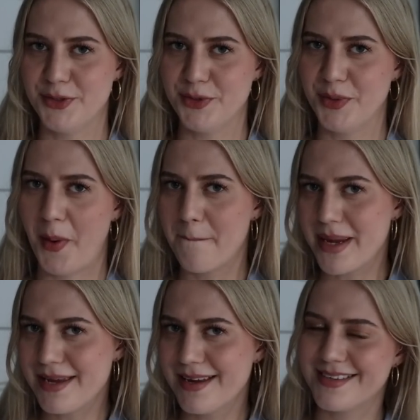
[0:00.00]
to
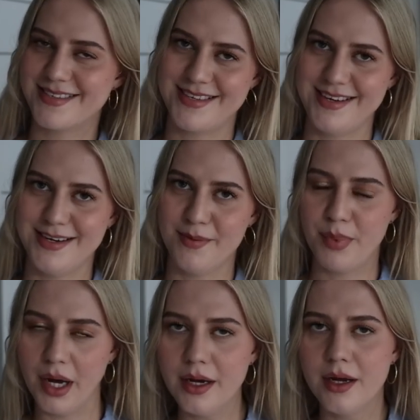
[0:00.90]
be seen.
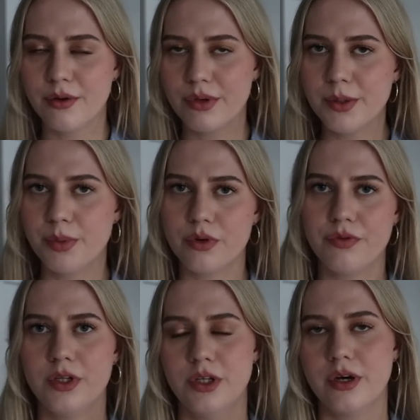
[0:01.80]
But really
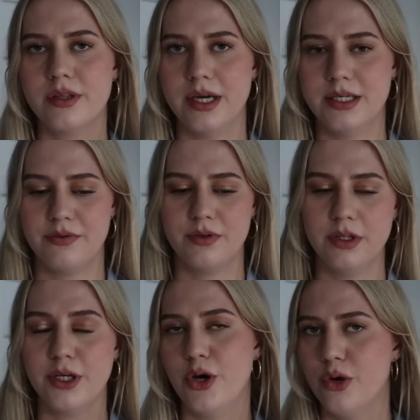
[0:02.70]
beautiful look that
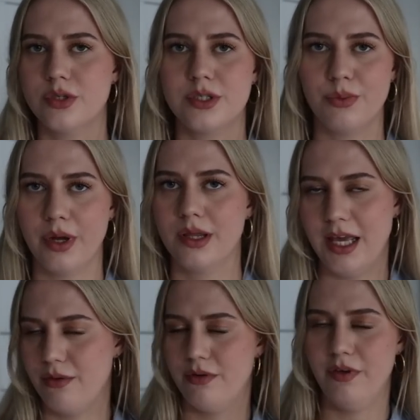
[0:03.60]
definitely goes with
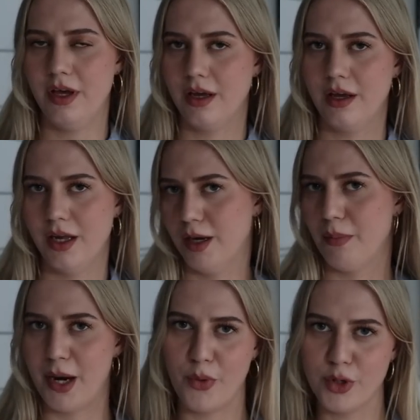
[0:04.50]
everything in
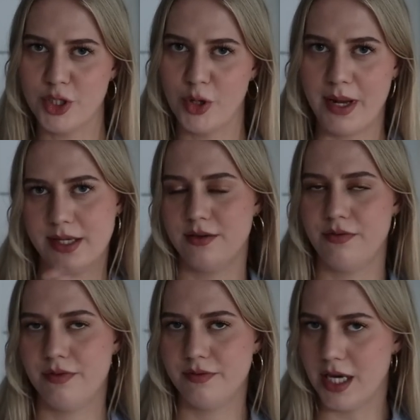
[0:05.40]
my wardrobe as
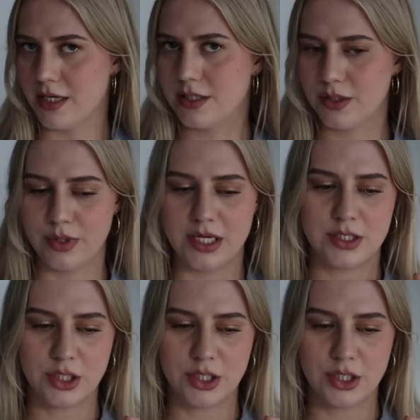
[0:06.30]
of yet, so that's